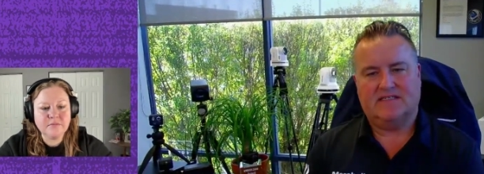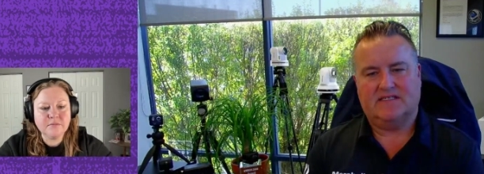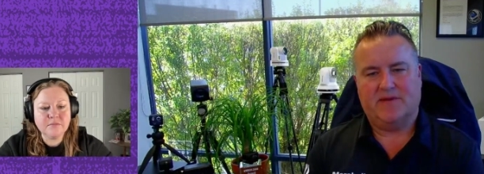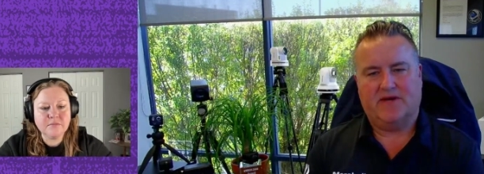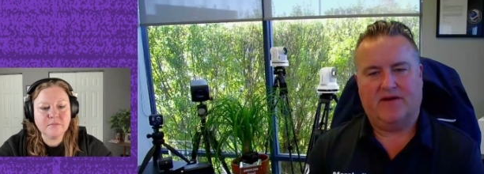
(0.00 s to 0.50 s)

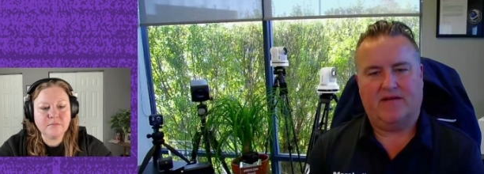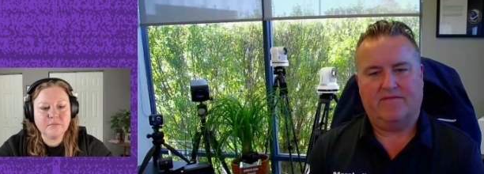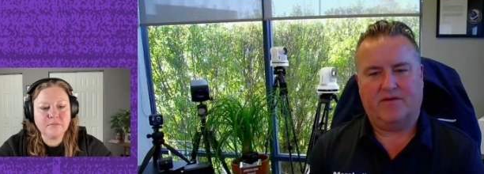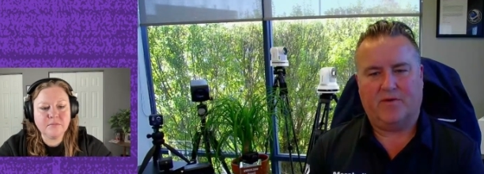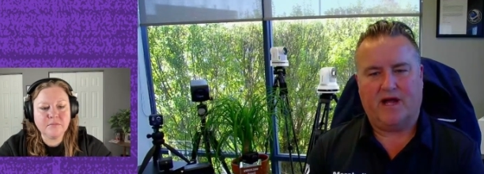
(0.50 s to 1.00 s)
Speaker 1: has been around
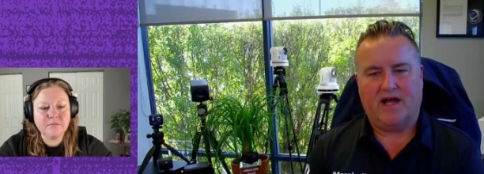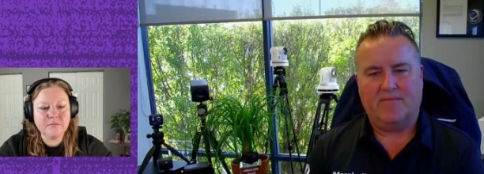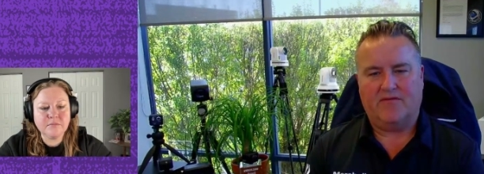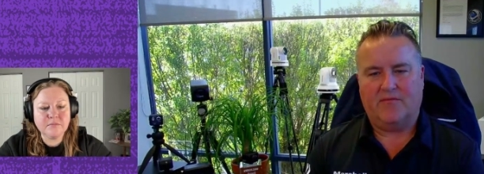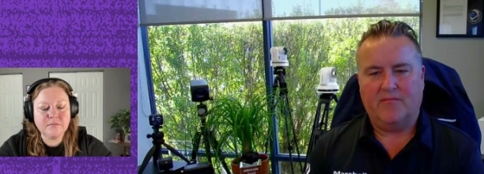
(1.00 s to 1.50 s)
for a while,
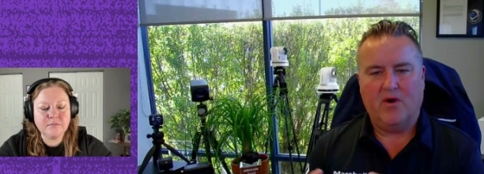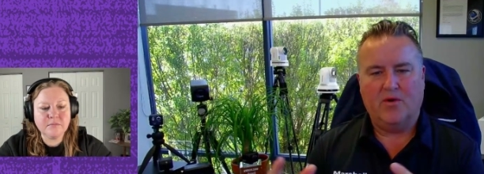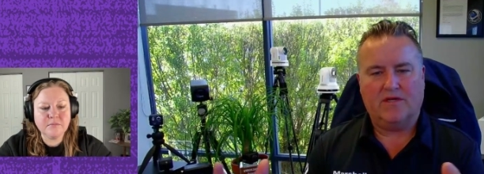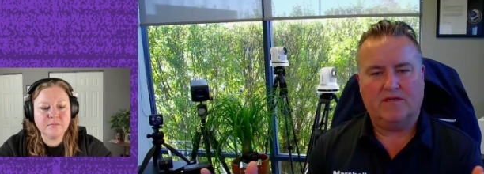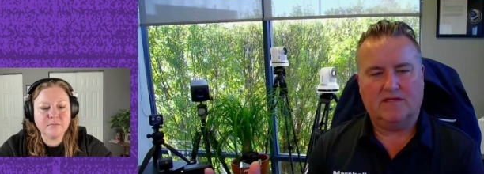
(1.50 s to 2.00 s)
but
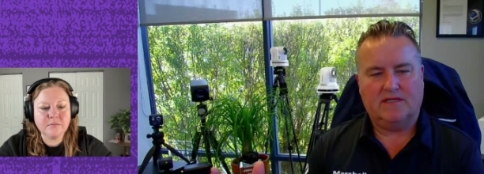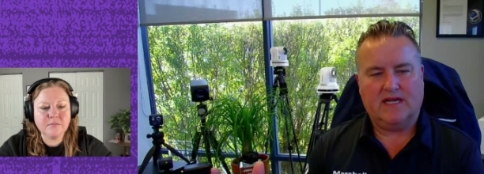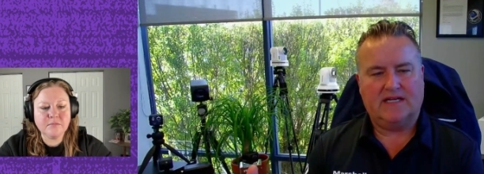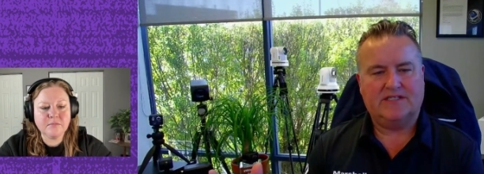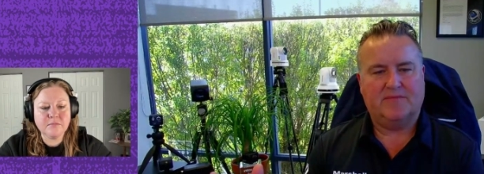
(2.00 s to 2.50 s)
remote
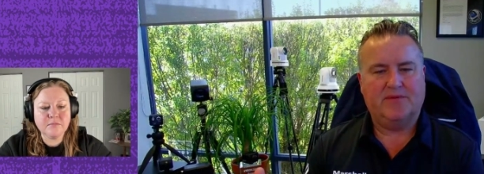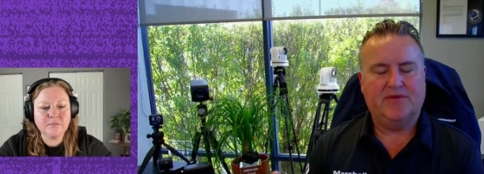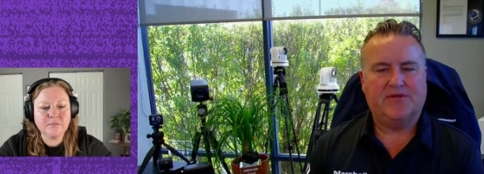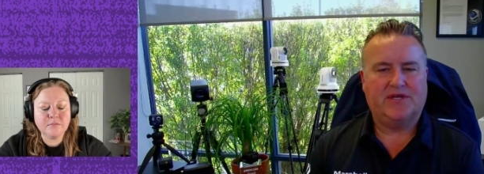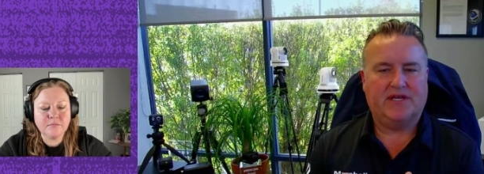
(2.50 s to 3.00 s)

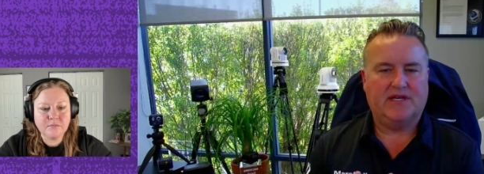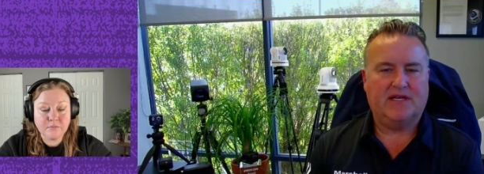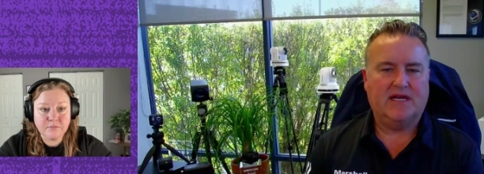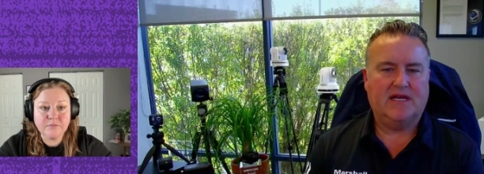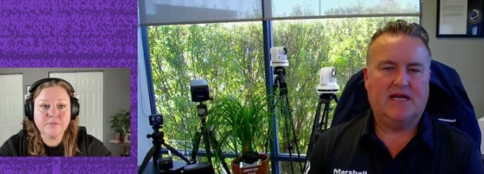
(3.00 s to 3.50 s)

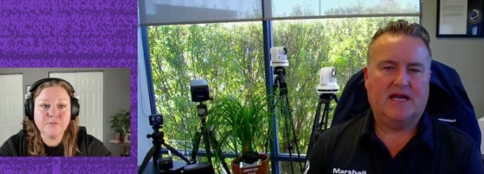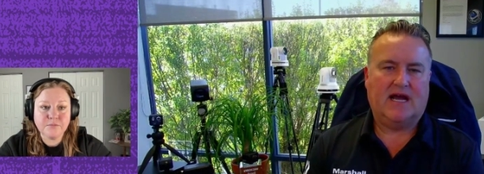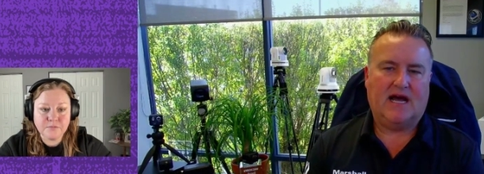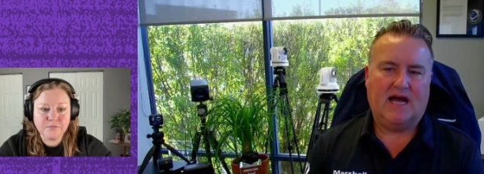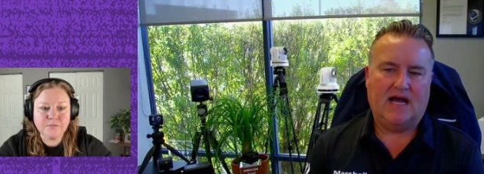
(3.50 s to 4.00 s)
contribution,
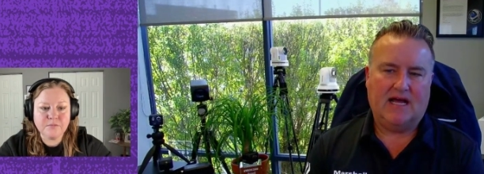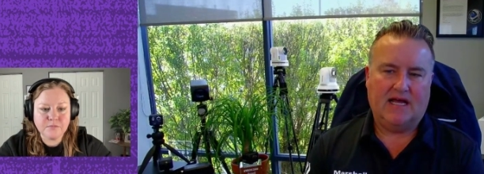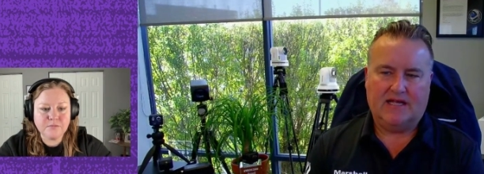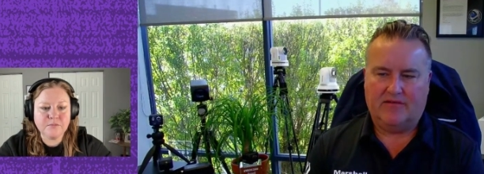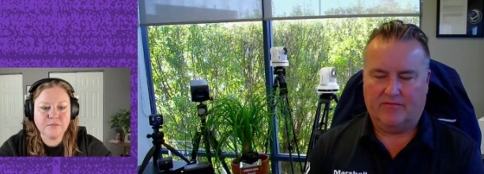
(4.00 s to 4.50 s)
uh,
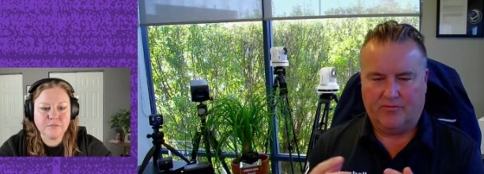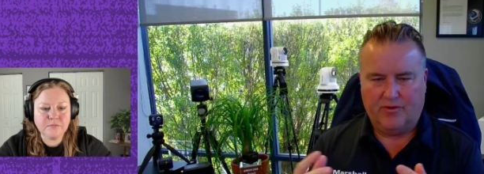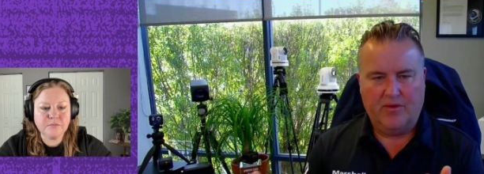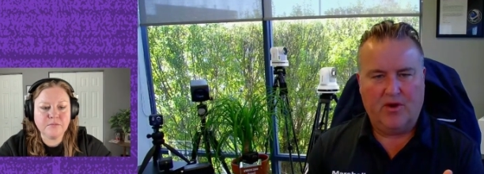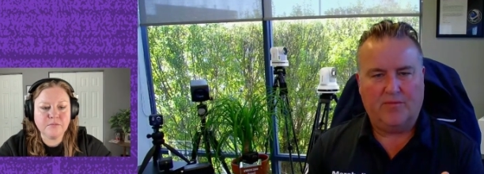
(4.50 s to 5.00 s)

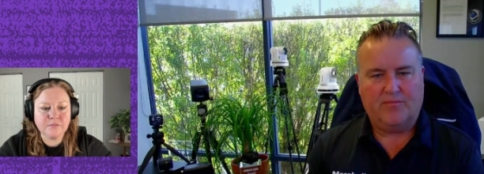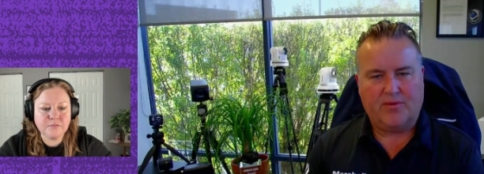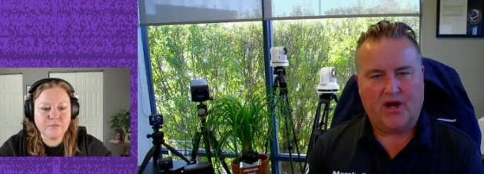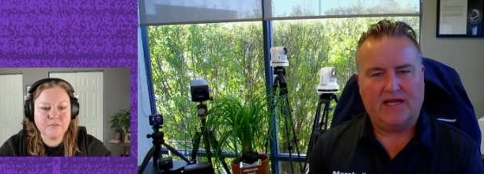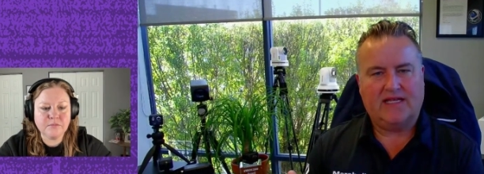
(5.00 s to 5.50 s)
remote
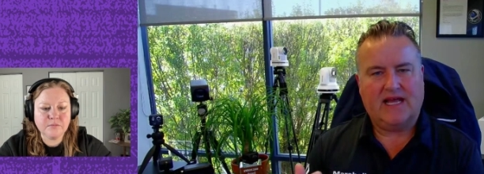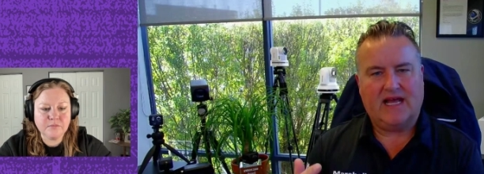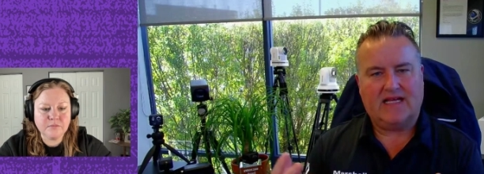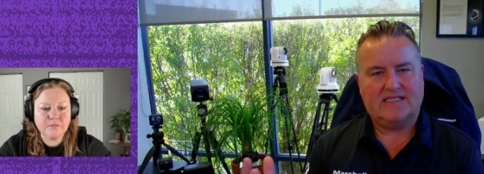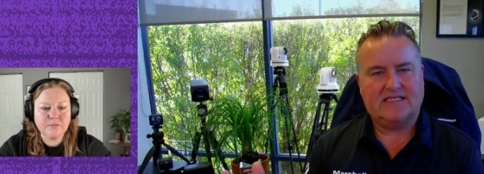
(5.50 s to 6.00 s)

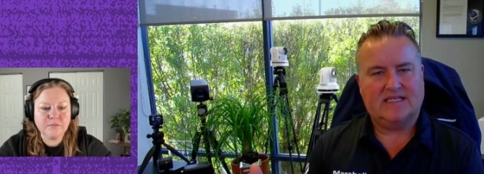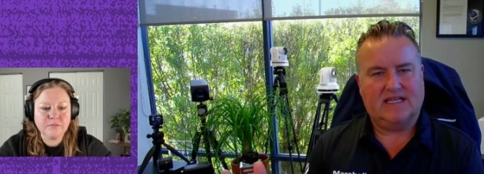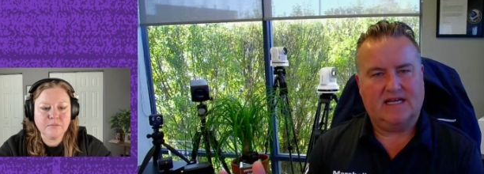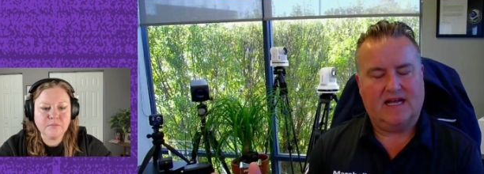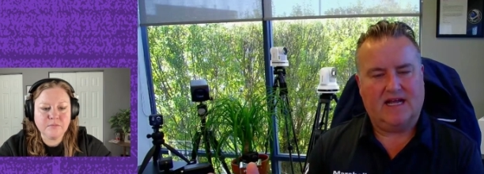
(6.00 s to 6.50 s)
broadcast,
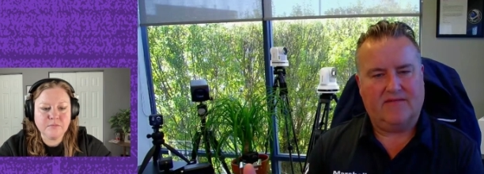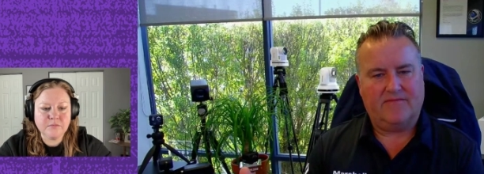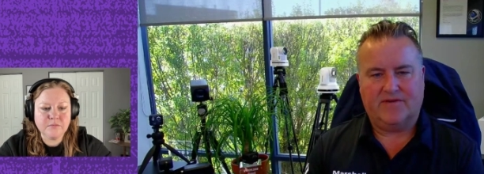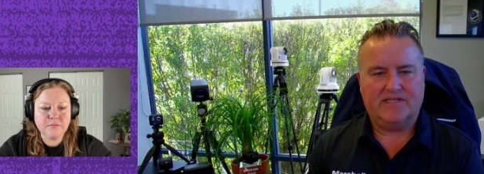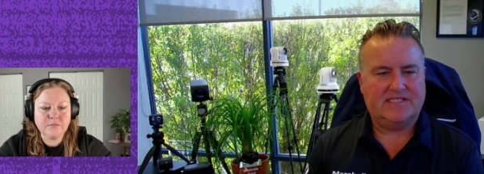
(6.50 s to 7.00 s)
uh,
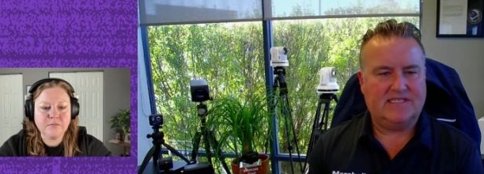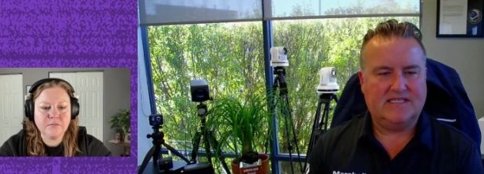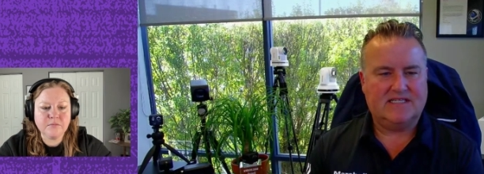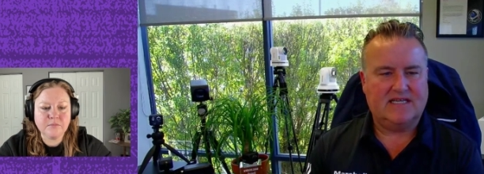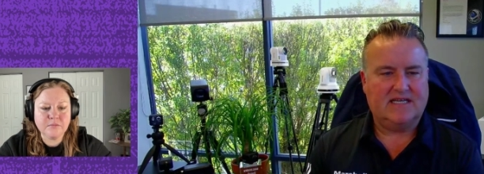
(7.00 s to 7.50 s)
for
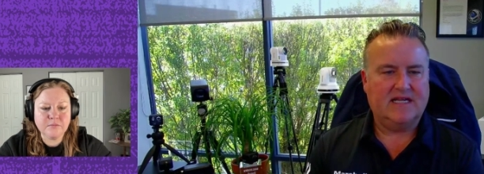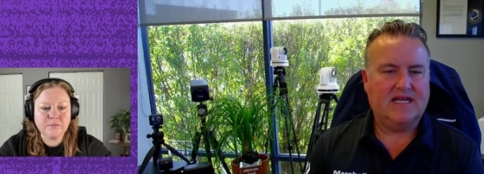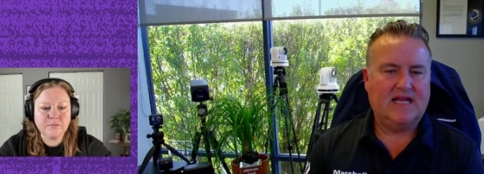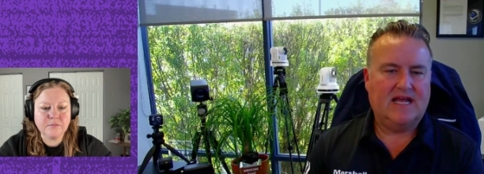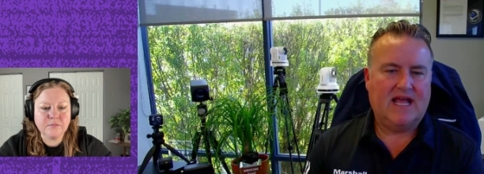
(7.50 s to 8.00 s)
instance, in
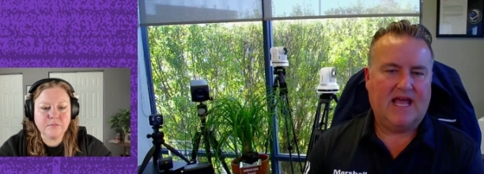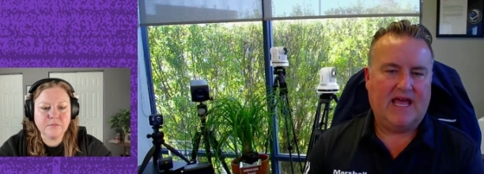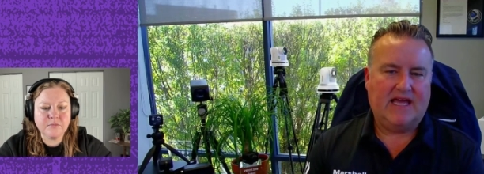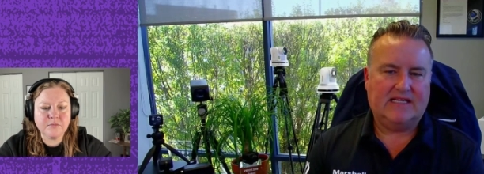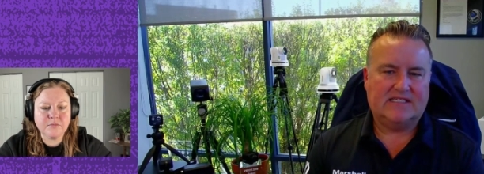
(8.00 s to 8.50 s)

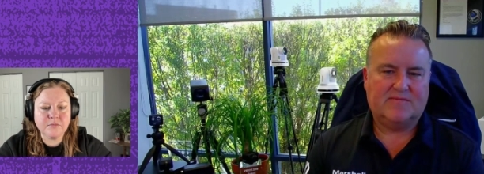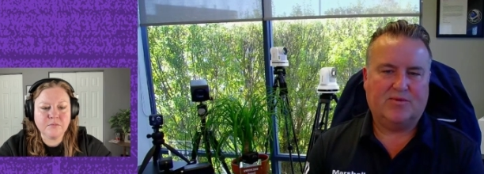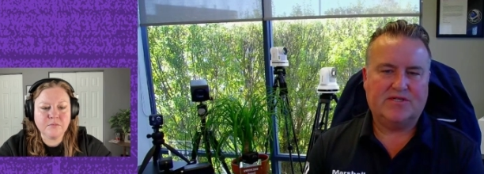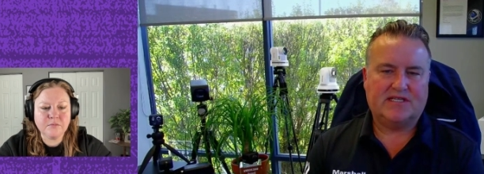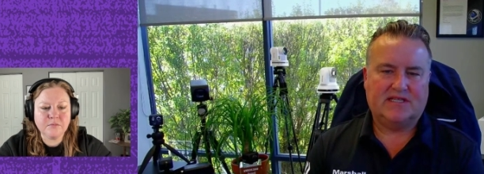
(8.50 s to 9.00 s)
a
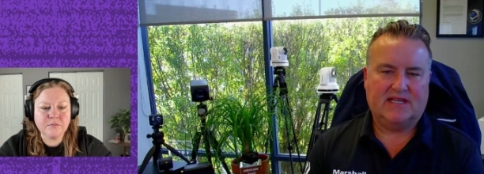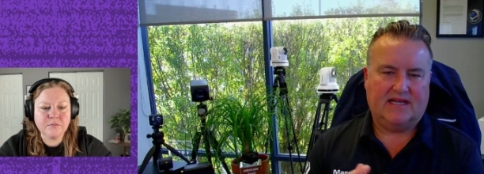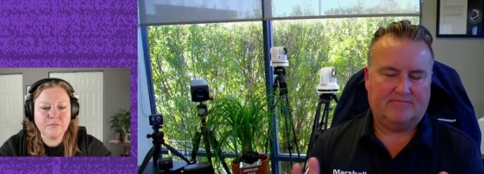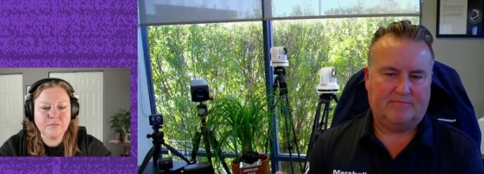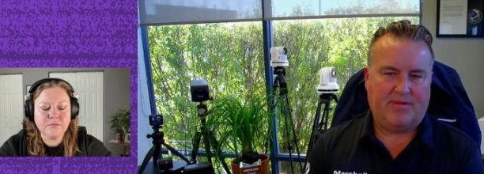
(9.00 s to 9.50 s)
sports
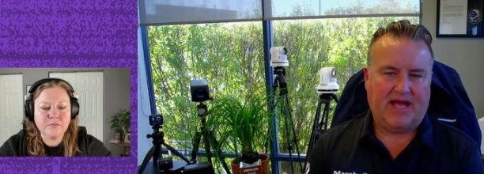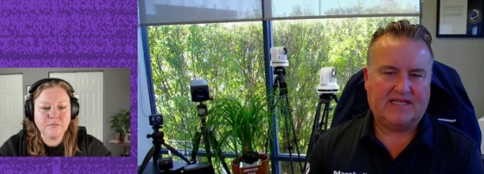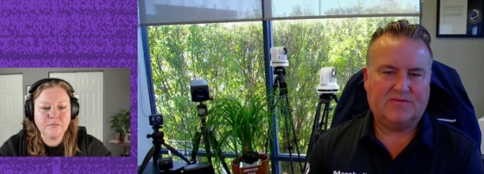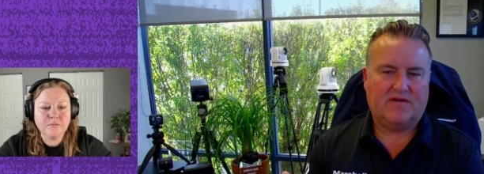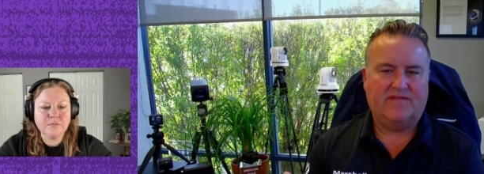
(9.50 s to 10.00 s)
like
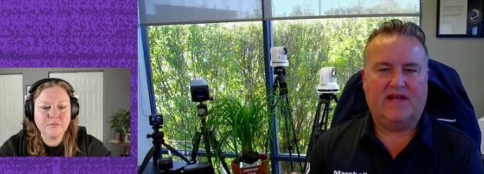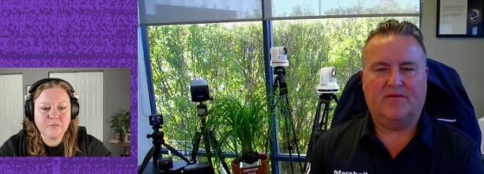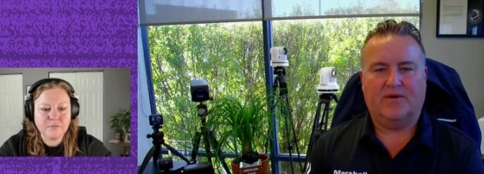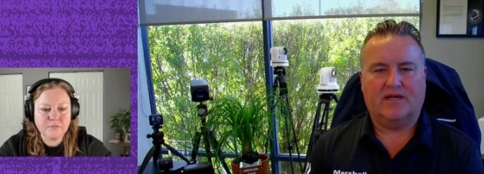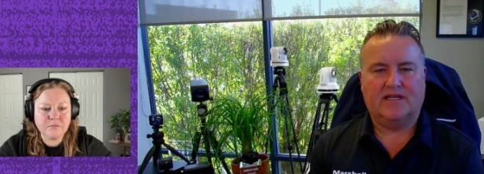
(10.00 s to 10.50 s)
Pac-12
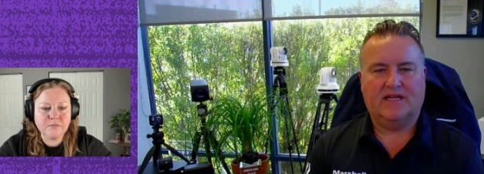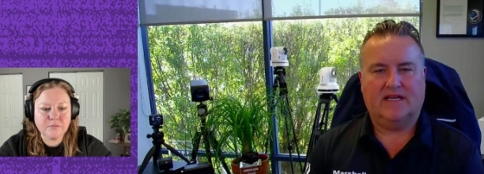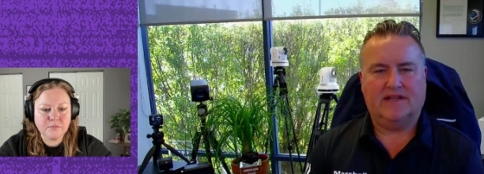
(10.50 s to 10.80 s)
network. You